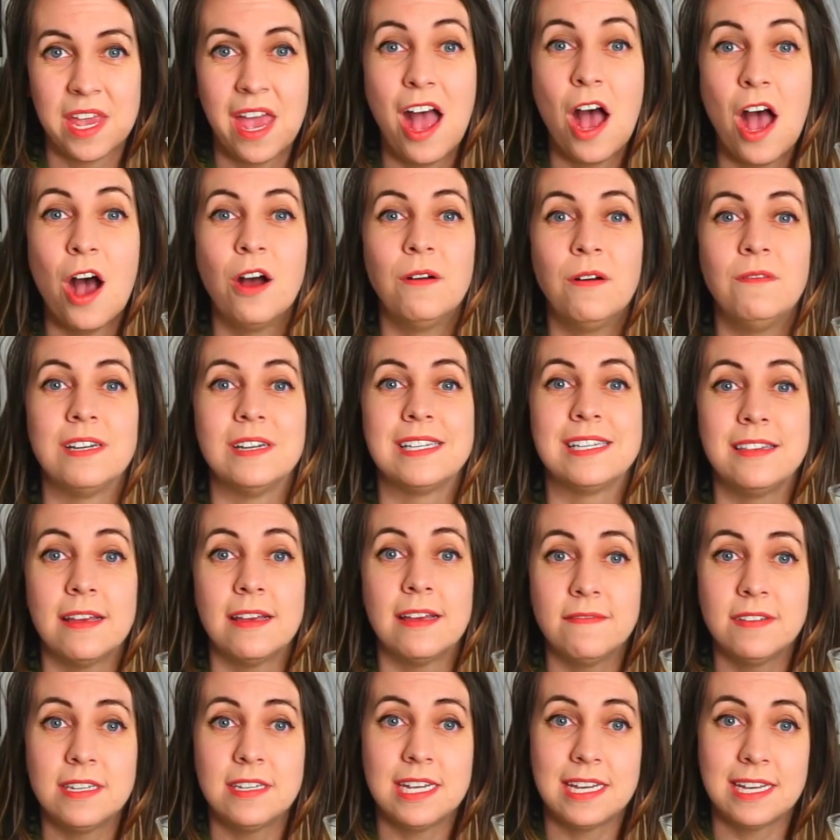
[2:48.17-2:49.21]
Over
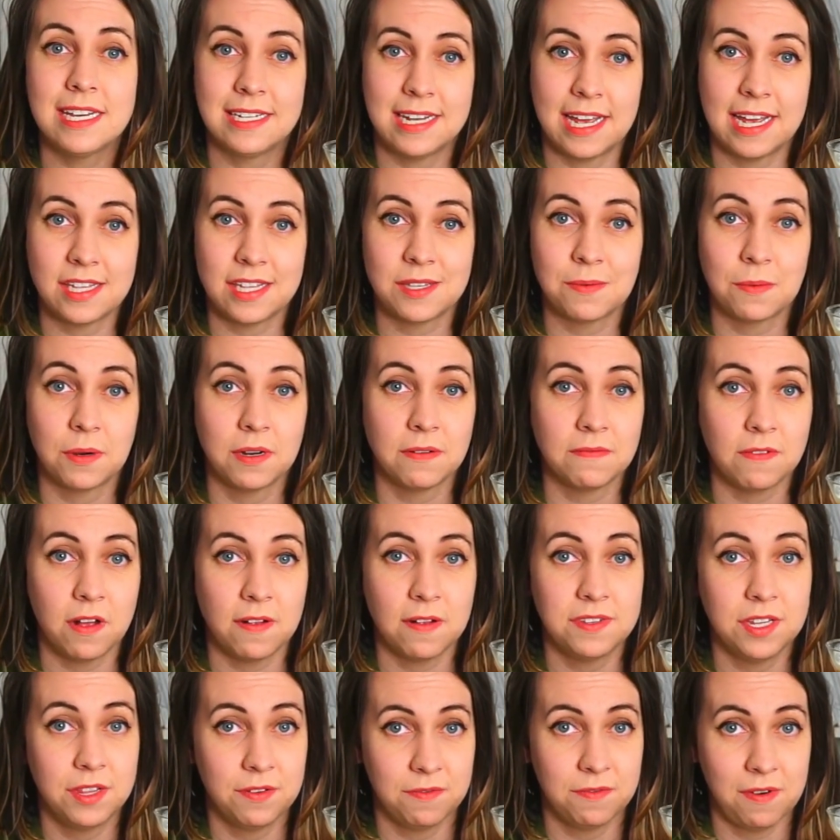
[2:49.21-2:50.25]
70 cadets were involved in
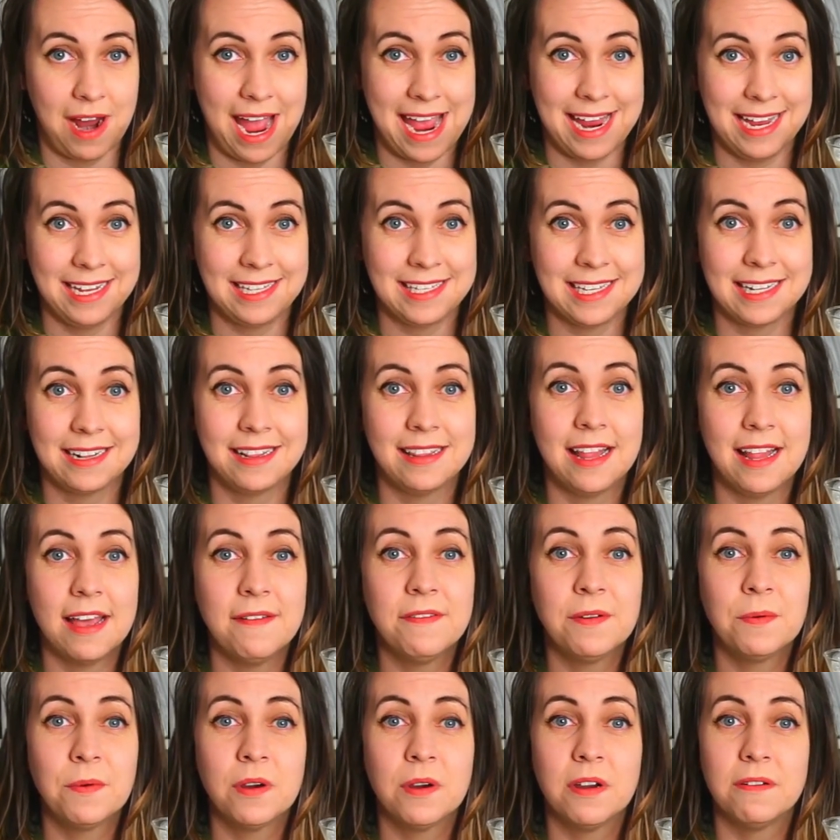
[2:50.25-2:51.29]
the riots, and 11
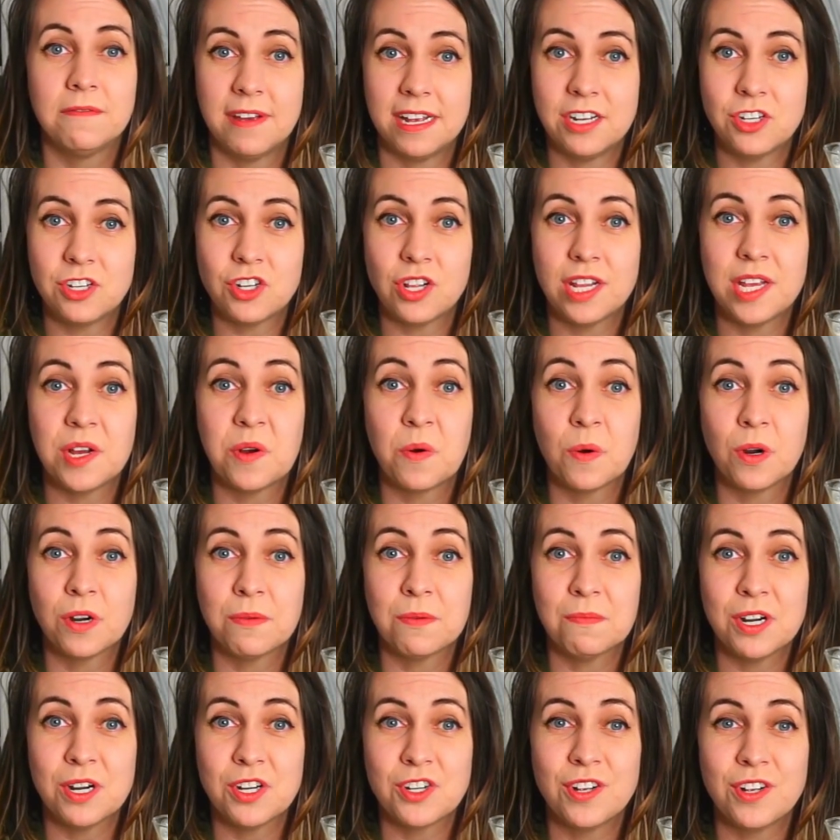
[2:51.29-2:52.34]
were eventually
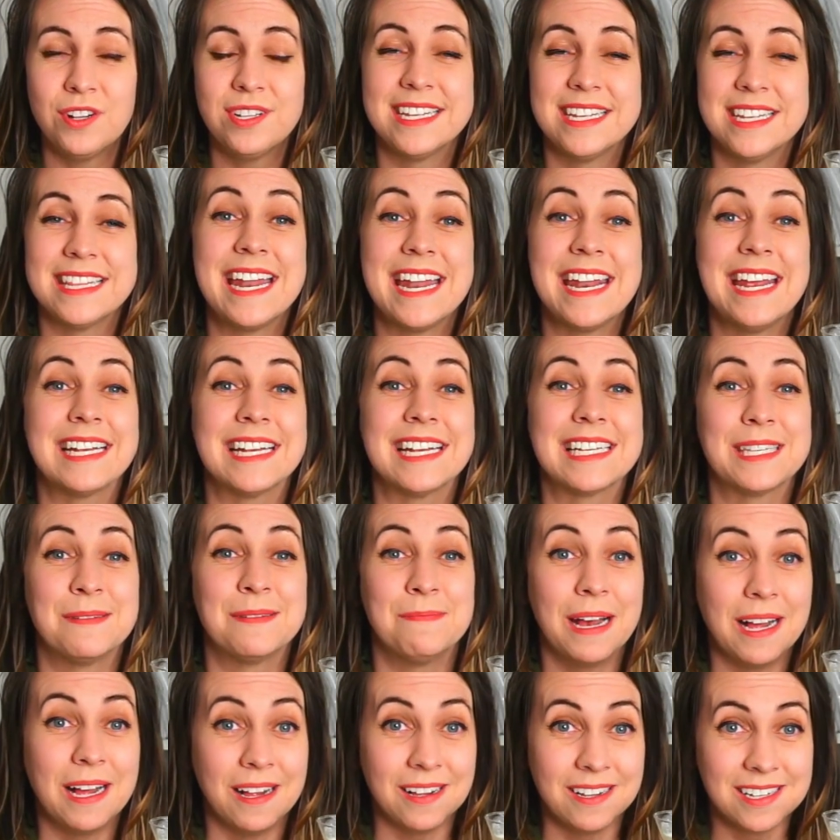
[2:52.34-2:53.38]
court-martialed and then
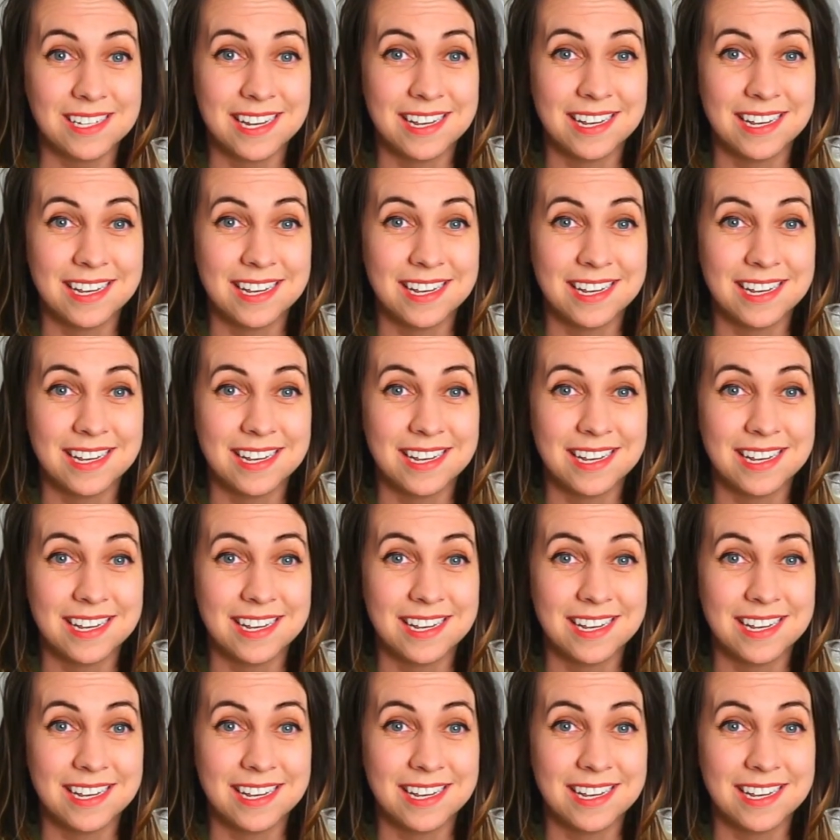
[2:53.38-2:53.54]
expelled.